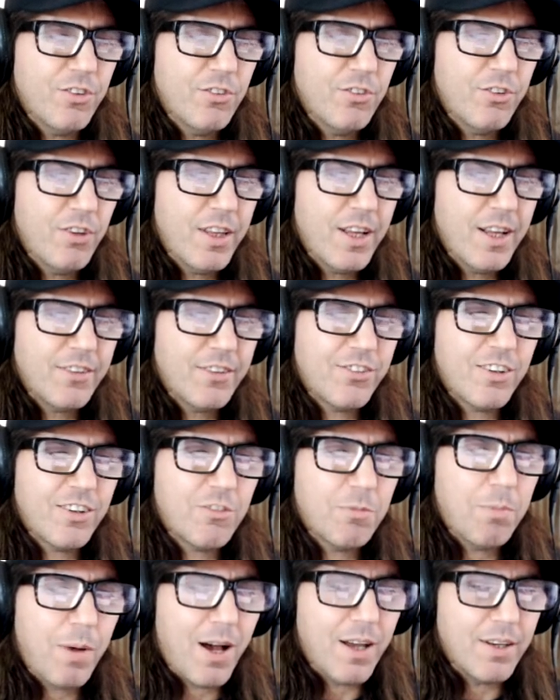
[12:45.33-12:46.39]
So they got six
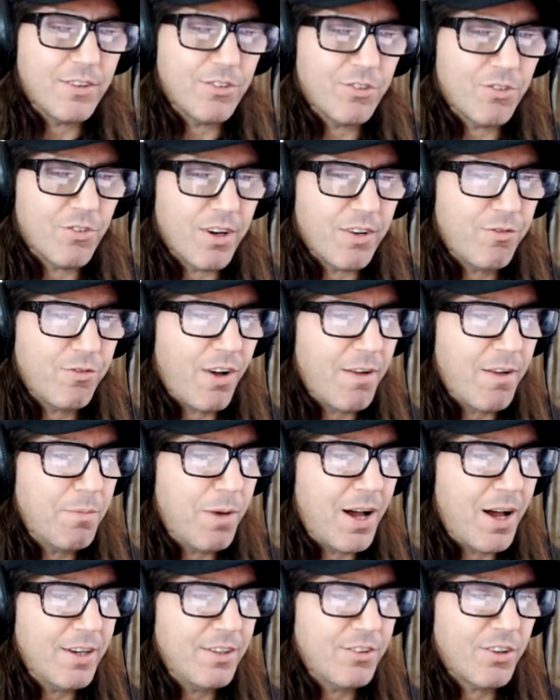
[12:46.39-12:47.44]
bodies already, five
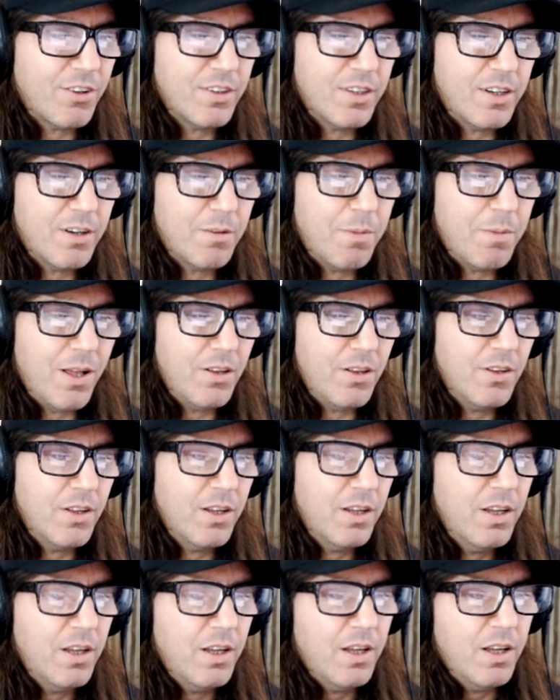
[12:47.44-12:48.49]
bodies under their belt.
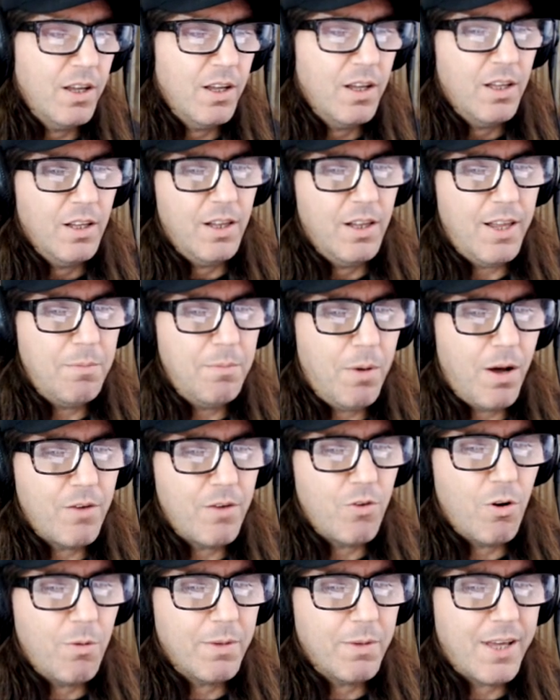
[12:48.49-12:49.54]
Led by
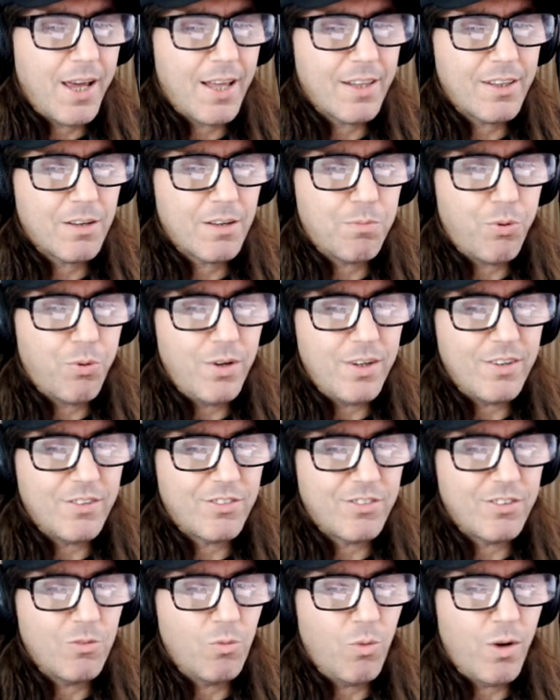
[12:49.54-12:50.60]
Roman Catholic
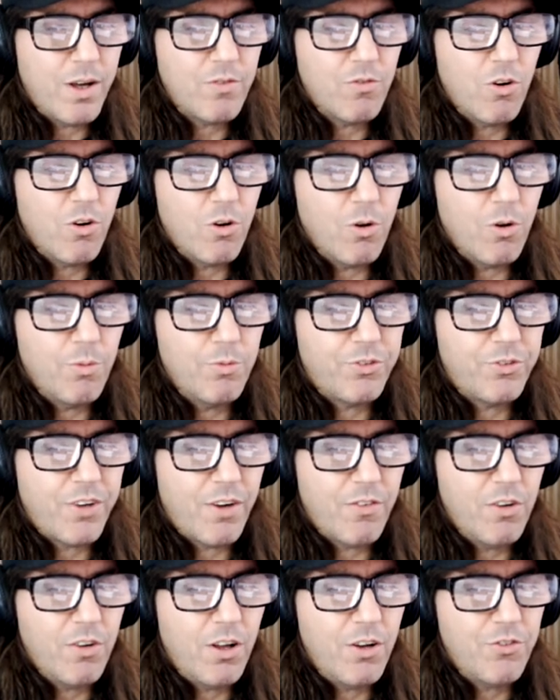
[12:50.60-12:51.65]
priests in white robes,
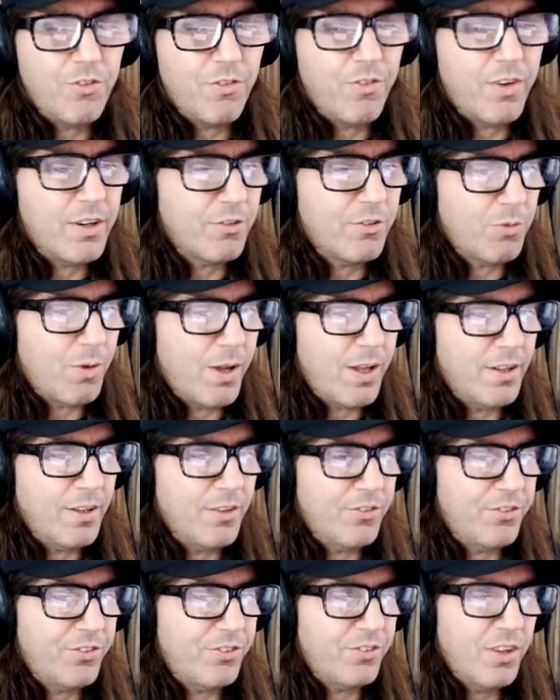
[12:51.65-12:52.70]
several hundred
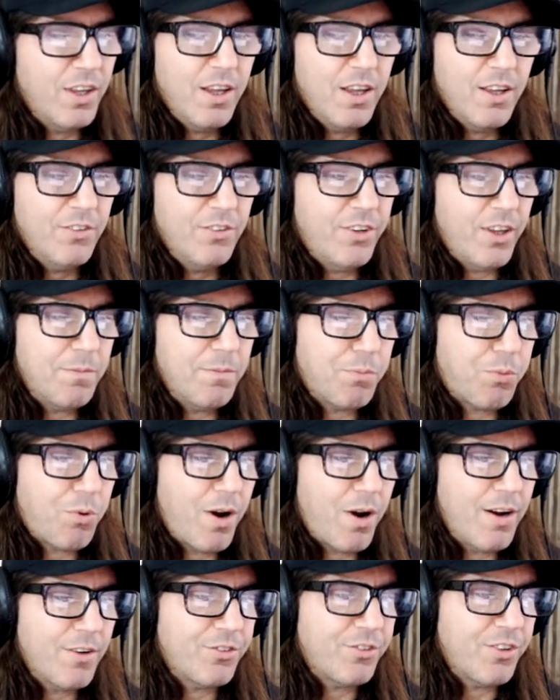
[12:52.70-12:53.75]
Venezuelans said
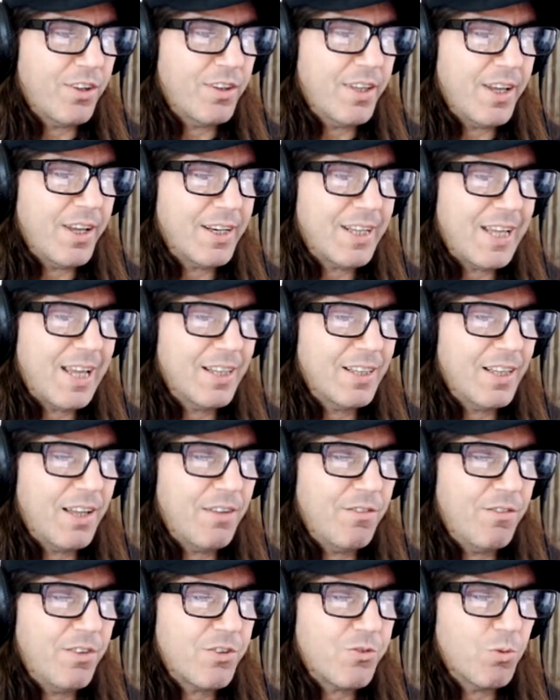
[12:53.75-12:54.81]
prayers Sunday at a candlelight
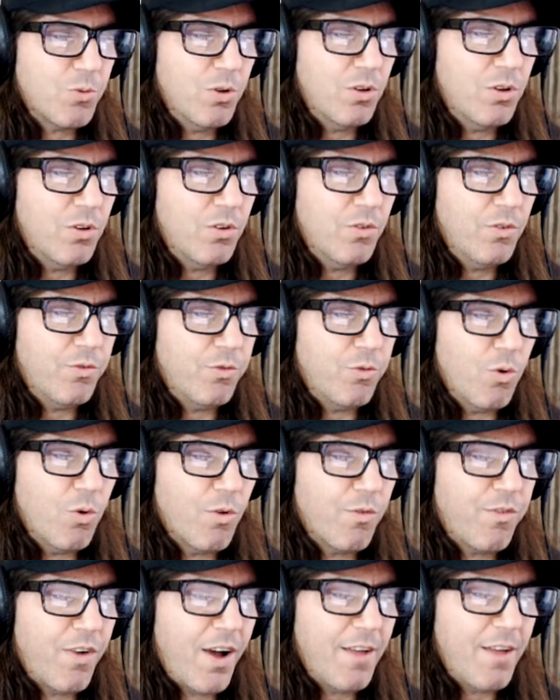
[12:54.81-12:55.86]
vigil for
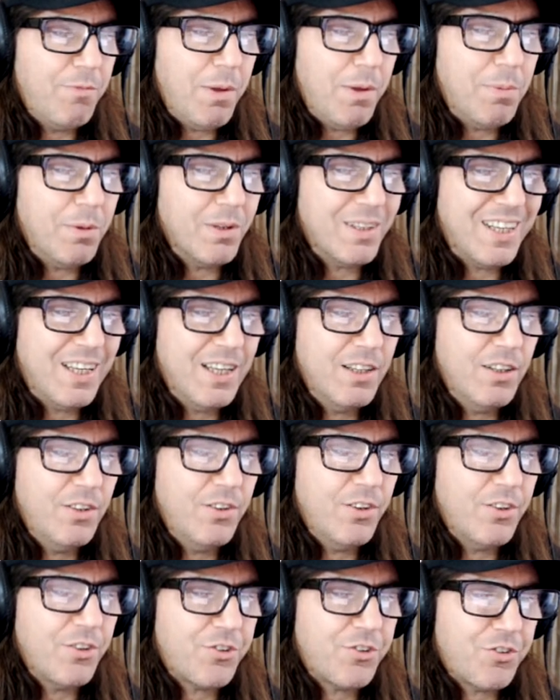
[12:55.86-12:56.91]
five people killed
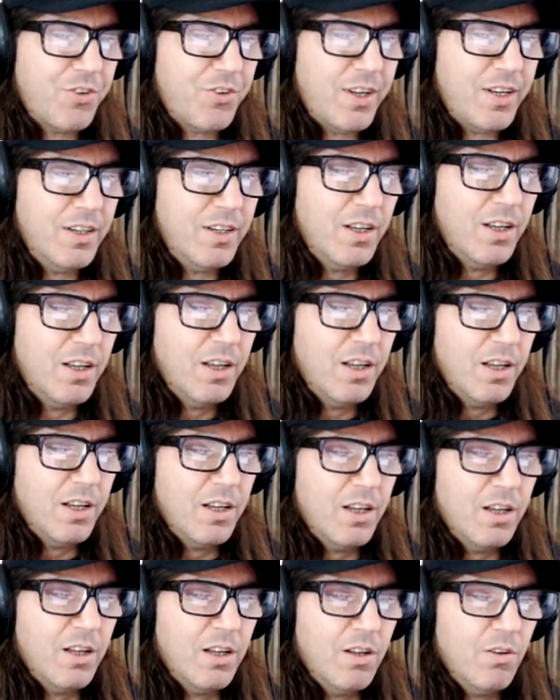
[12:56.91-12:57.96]
in the street
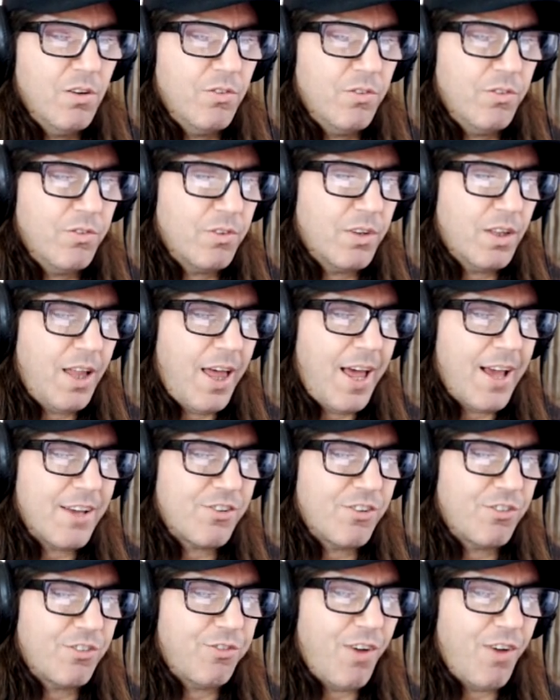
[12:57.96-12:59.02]

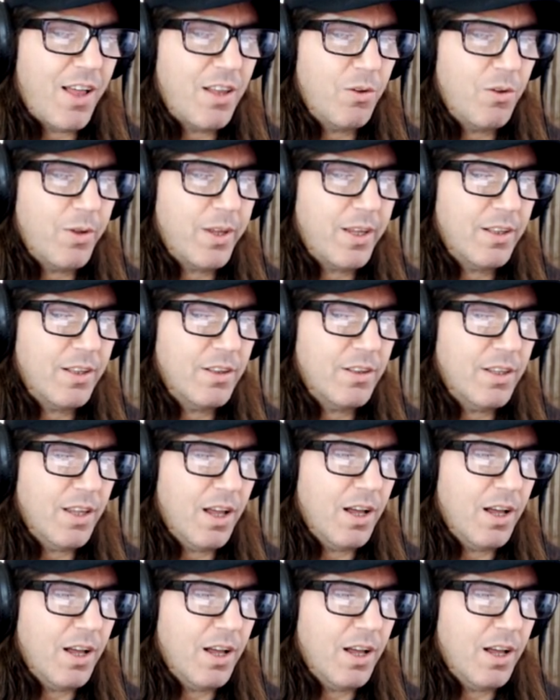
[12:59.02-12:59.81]
clashes following uh,